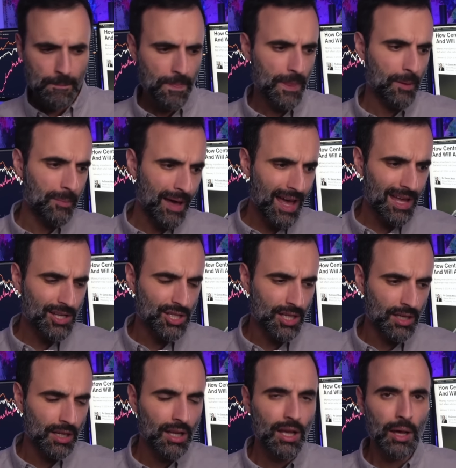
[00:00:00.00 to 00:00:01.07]

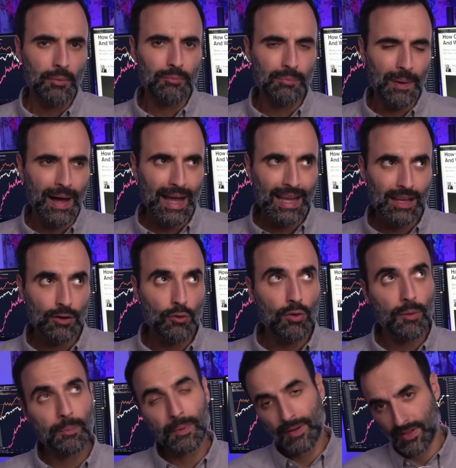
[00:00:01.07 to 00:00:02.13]
Imagine buying
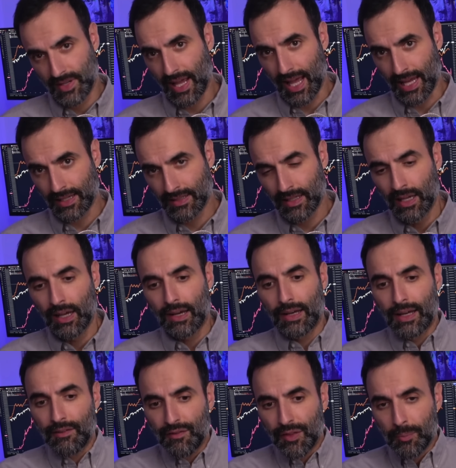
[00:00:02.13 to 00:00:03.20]
corporate debt
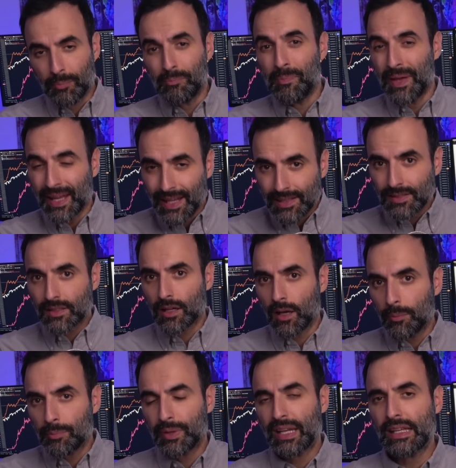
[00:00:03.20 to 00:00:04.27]
of the biggest
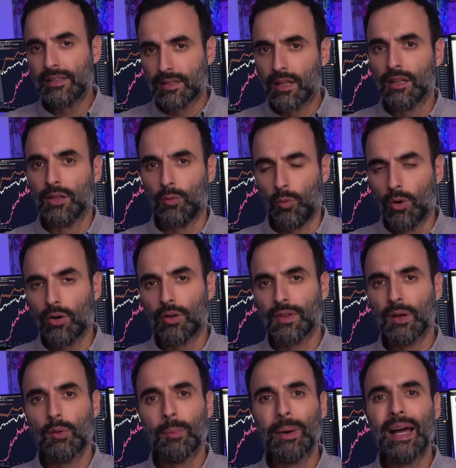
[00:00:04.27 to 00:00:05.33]
companies in the world. They
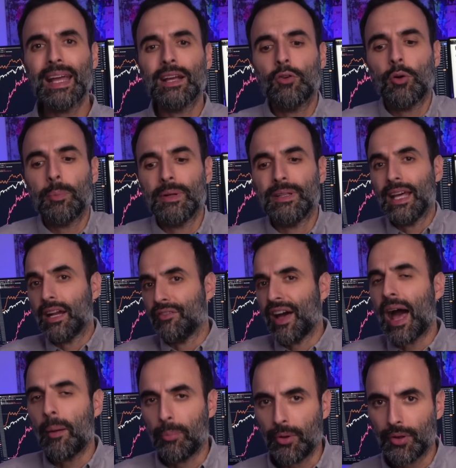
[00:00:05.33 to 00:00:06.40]
were buying corporate of
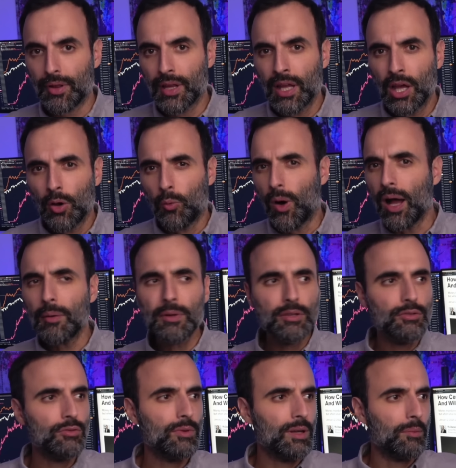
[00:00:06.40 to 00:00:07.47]
Apple. Why were you
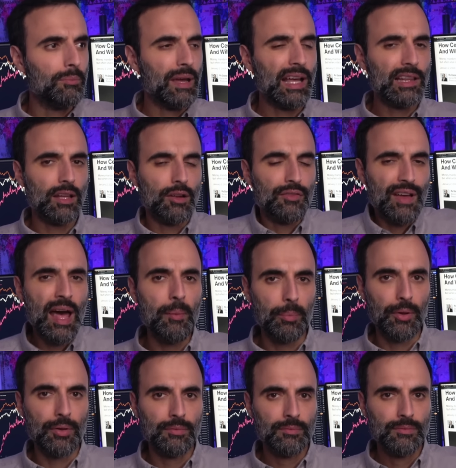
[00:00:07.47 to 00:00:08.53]
doing a bailout of
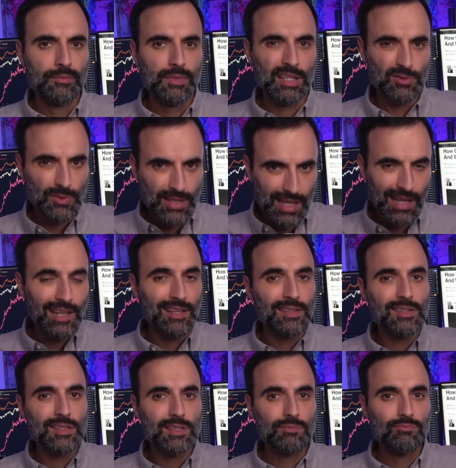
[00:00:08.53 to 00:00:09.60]
Apple? That's what that
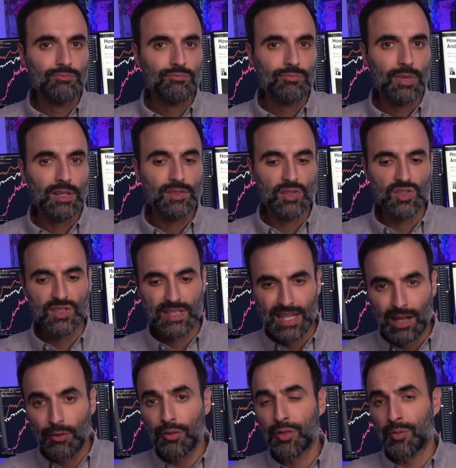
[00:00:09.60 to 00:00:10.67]
is. It's a
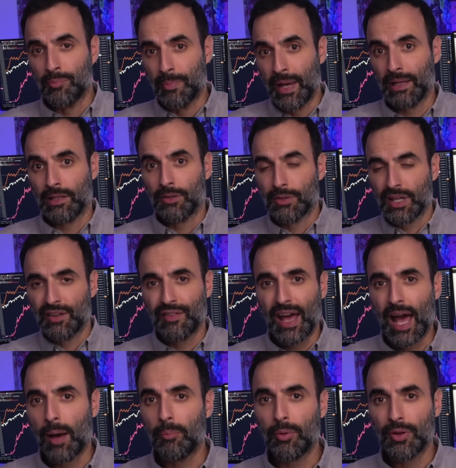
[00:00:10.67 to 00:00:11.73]
stealth bailout of
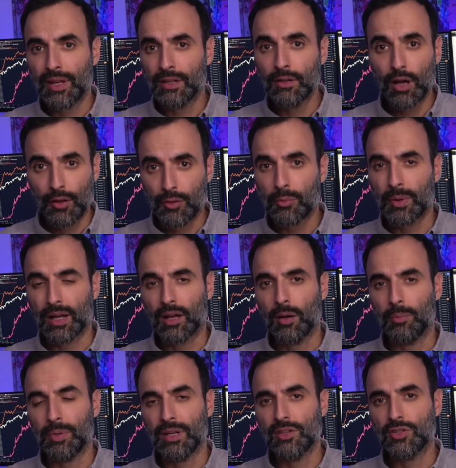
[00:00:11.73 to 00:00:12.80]
Apple and other big
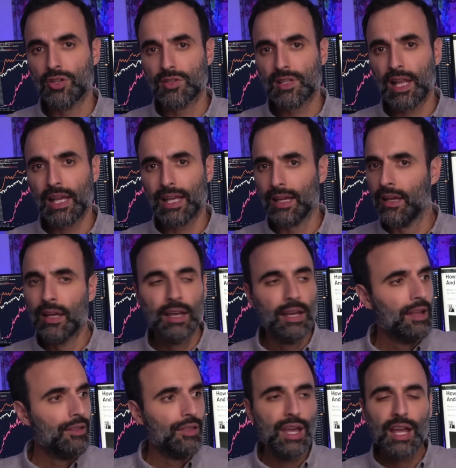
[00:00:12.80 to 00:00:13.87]
companies just like it.
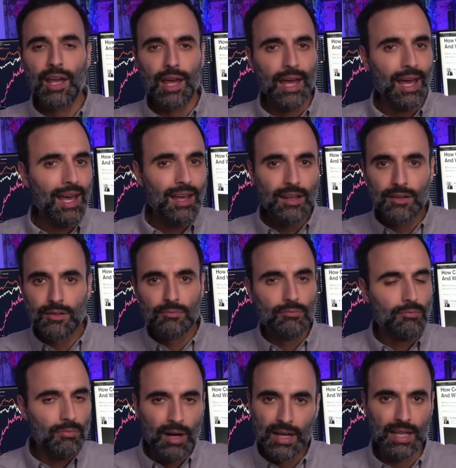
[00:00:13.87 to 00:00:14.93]
They had
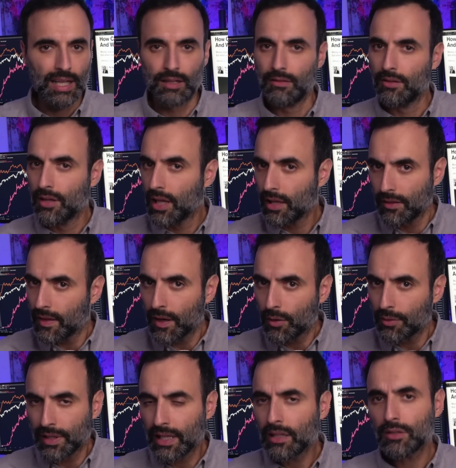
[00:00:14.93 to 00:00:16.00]
money. They, they
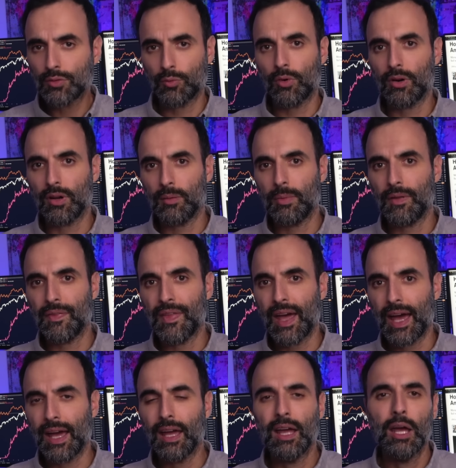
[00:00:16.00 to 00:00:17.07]
don't need to worry about
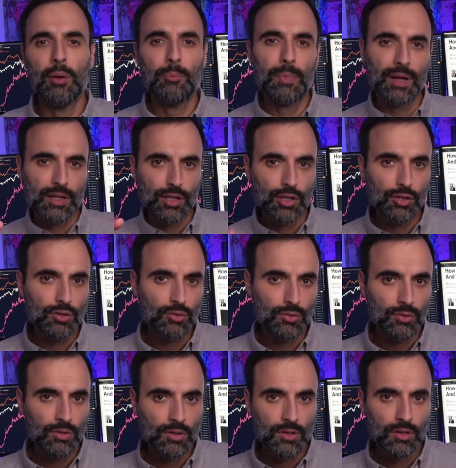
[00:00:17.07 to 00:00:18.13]
that, but
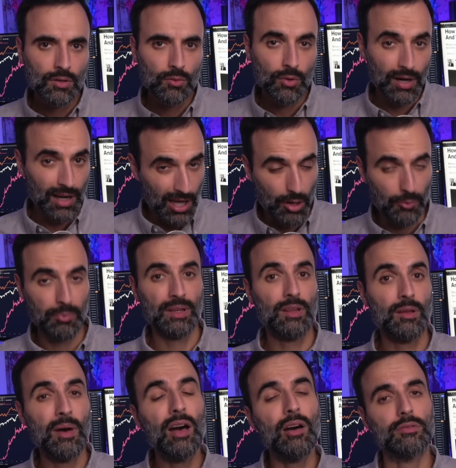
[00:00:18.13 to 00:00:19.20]
you were helping
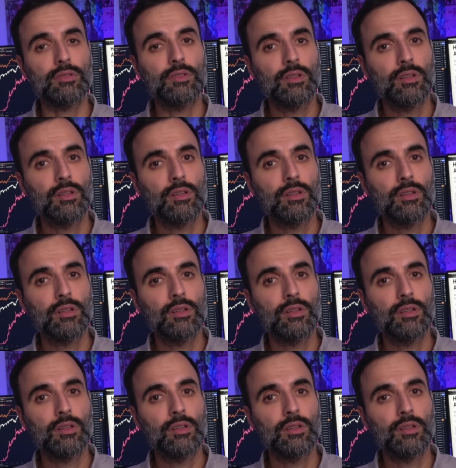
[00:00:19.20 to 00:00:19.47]
them out.